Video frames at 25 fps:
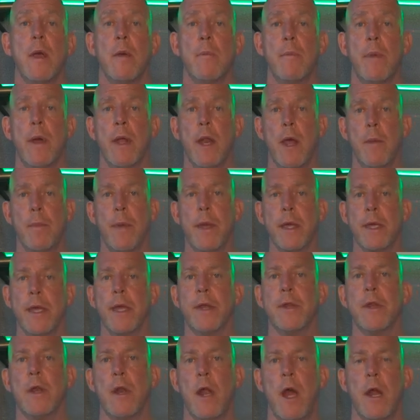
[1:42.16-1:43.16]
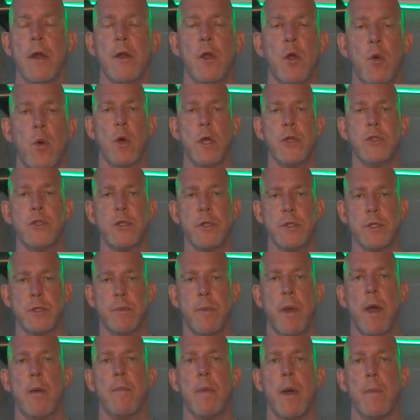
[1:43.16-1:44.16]
but I've been getting a lot of questions
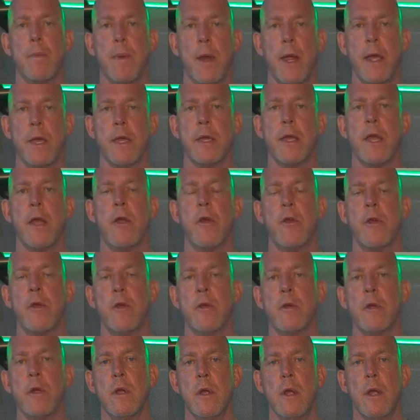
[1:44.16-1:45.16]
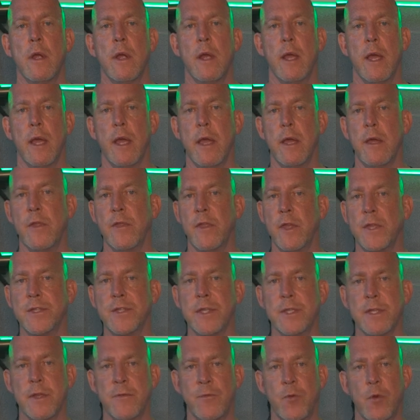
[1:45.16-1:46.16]
about my plate carrier. And this
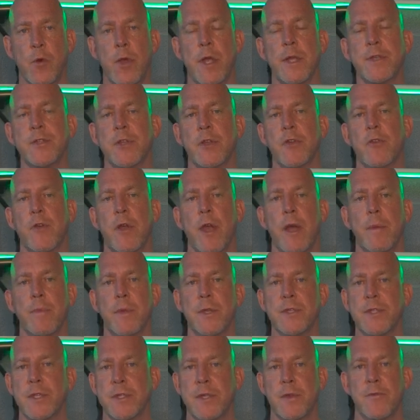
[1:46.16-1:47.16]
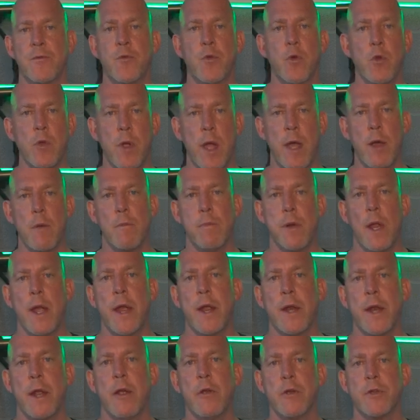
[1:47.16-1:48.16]
isn't for Instagram. This isn't for out
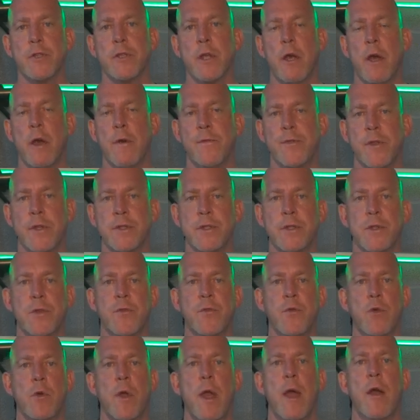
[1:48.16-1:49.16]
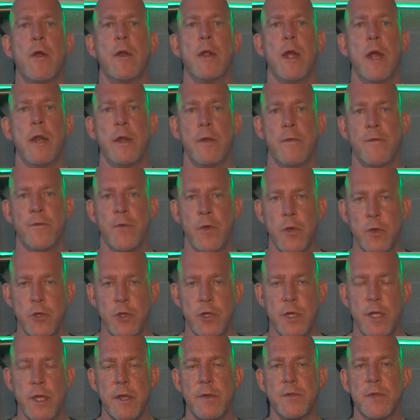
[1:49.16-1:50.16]
playing airsoft. This is for out hunting
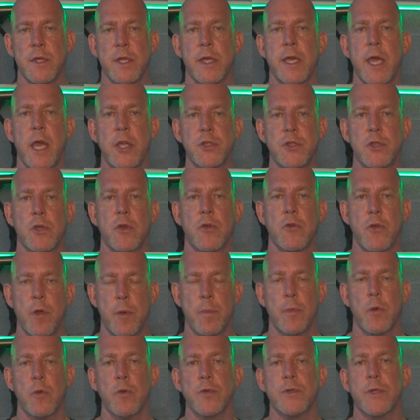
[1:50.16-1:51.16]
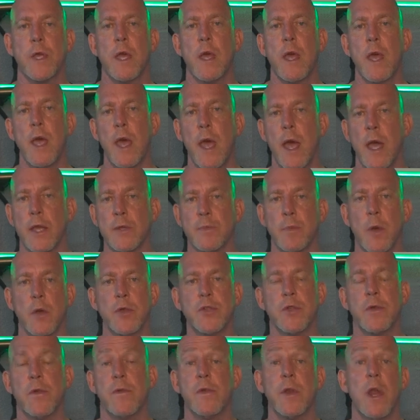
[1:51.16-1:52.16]
fugitives and catching criminals. As
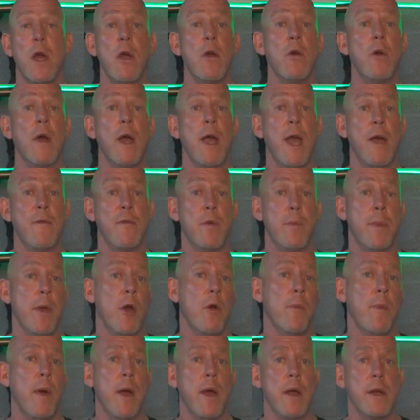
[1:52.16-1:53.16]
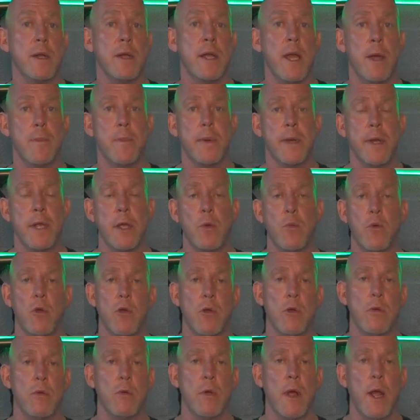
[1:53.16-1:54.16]
most of you know, I have a bail bond company
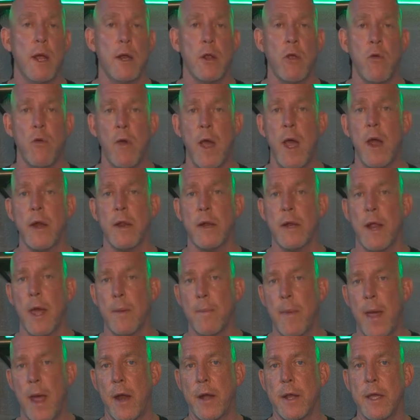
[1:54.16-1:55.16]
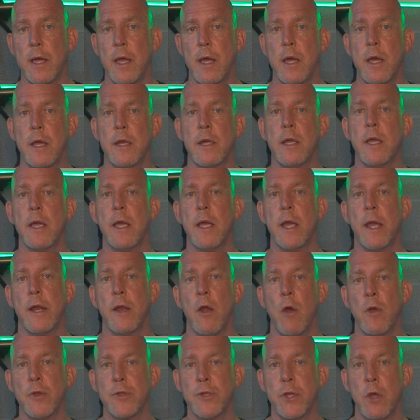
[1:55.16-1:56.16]
where I go out and I bounty hunt, and
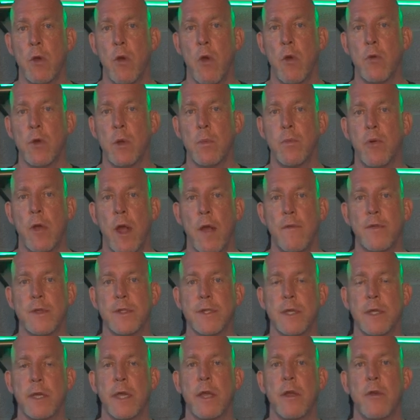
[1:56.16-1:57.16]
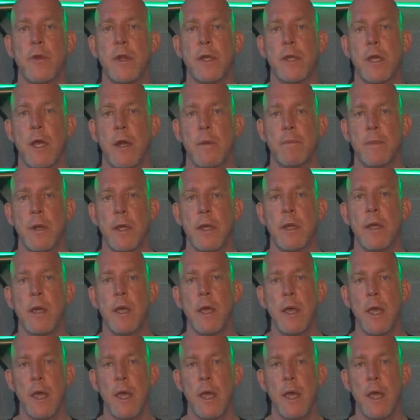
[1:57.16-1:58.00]
also own a private security company.